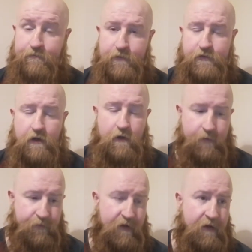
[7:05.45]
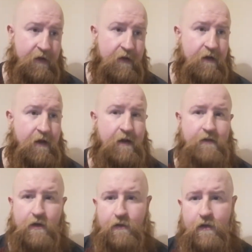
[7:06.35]
So I
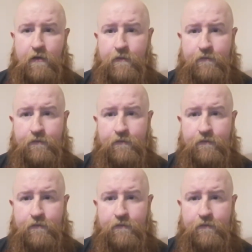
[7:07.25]
don't know.